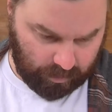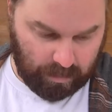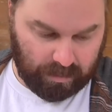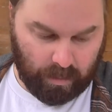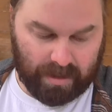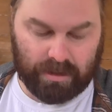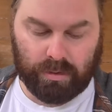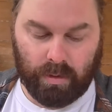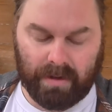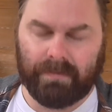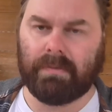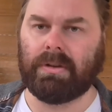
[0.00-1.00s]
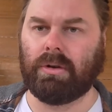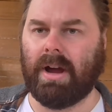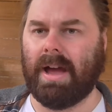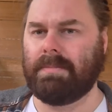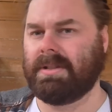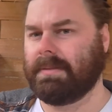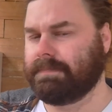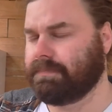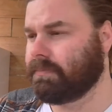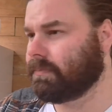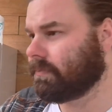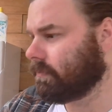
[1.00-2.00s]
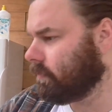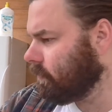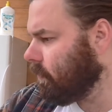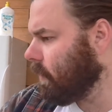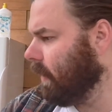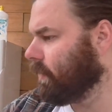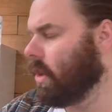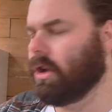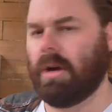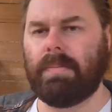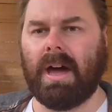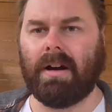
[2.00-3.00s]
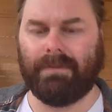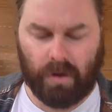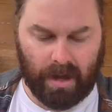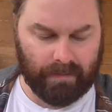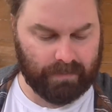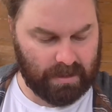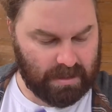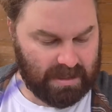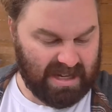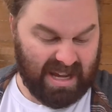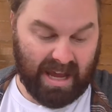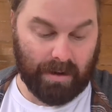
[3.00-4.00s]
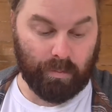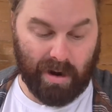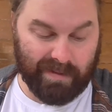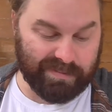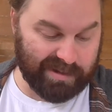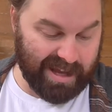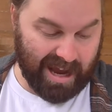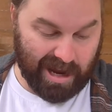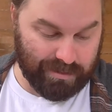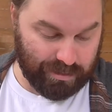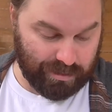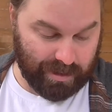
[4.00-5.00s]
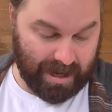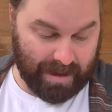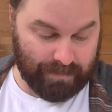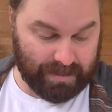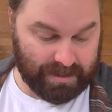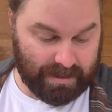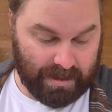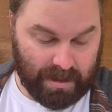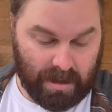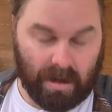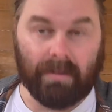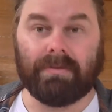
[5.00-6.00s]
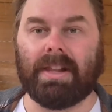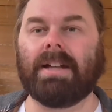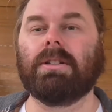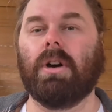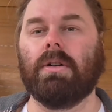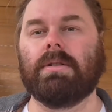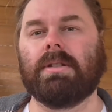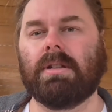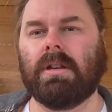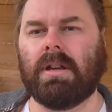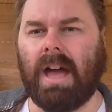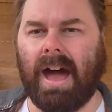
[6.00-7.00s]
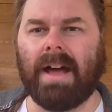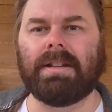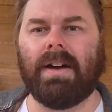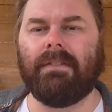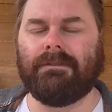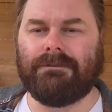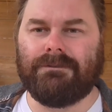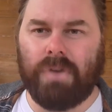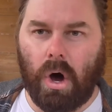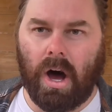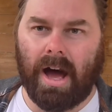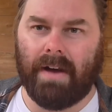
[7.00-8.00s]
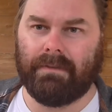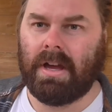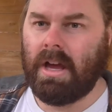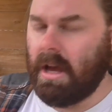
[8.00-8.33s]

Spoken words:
We threw on 250 grams cocoa powder at 5, and roughly 100 grams of lactose at 5.